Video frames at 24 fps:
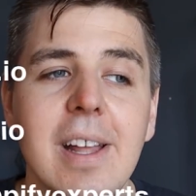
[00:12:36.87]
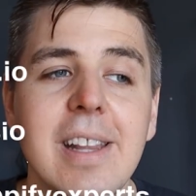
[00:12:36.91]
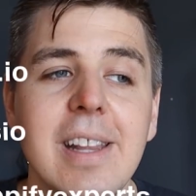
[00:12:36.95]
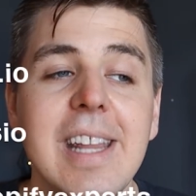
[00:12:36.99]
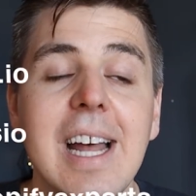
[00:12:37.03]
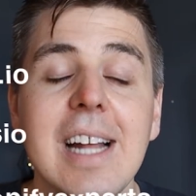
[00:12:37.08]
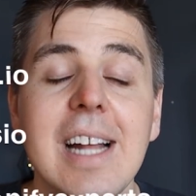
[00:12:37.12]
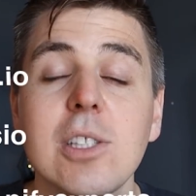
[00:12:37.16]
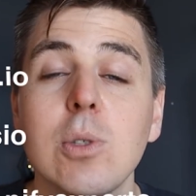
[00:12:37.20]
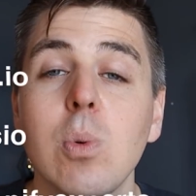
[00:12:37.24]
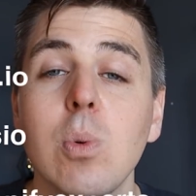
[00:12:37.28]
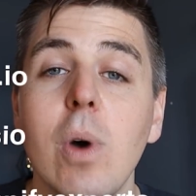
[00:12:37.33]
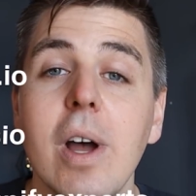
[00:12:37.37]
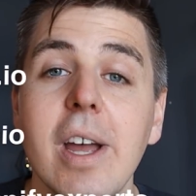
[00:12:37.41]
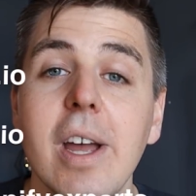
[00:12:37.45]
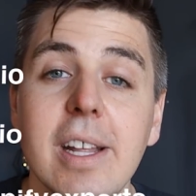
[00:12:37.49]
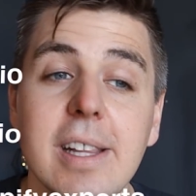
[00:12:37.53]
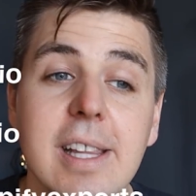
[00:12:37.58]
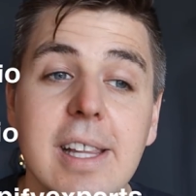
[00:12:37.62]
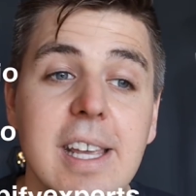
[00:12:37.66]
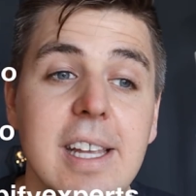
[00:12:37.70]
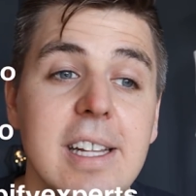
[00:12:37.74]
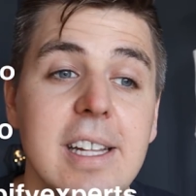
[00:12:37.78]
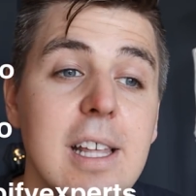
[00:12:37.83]
And that's why
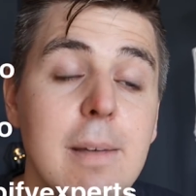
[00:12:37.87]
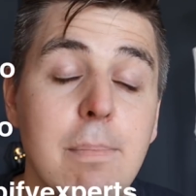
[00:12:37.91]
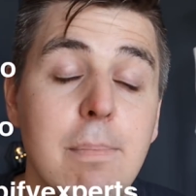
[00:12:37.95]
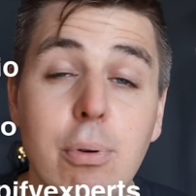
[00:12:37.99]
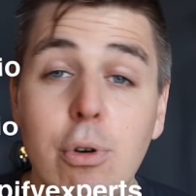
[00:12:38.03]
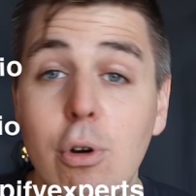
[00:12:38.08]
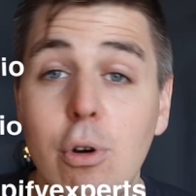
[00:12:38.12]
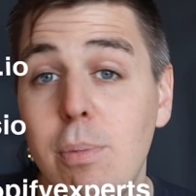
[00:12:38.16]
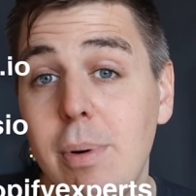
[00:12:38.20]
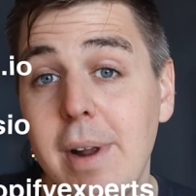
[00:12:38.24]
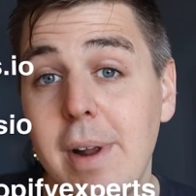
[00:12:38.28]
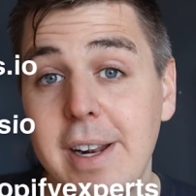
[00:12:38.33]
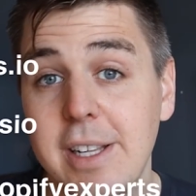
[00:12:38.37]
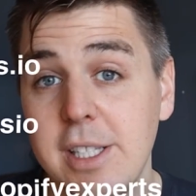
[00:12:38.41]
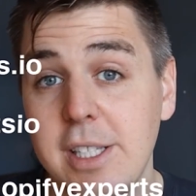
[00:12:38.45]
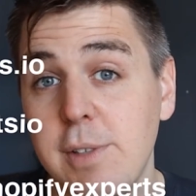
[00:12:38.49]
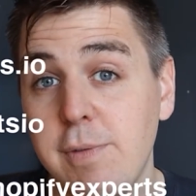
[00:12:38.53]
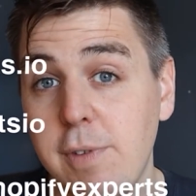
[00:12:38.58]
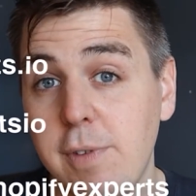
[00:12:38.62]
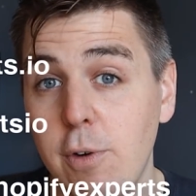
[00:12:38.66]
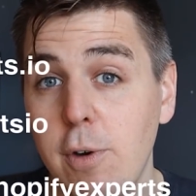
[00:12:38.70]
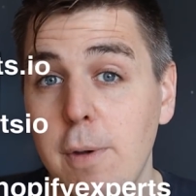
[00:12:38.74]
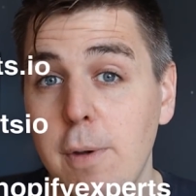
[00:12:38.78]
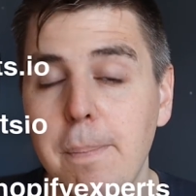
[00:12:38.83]
I think the pro plan
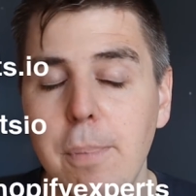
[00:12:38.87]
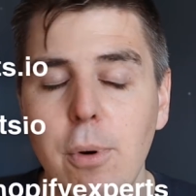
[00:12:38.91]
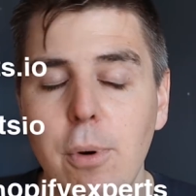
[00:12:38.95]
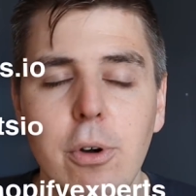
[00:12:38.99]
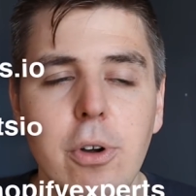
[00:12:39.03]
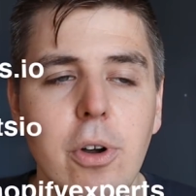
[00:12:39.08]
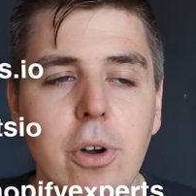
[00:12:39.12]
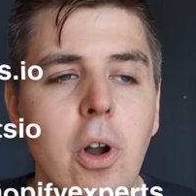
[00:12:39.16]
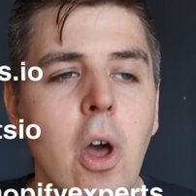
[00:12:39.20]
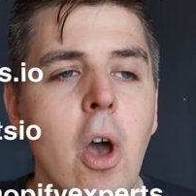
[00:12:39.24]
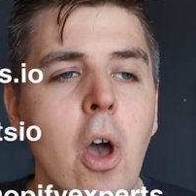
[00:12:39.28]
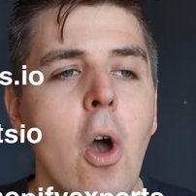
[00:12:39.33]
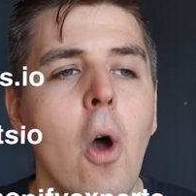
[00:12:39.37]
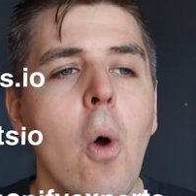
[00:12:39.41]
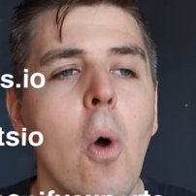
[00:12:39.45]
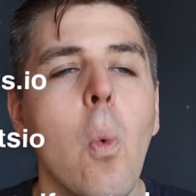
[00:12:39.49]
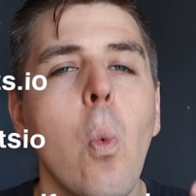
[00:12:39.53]
is very important.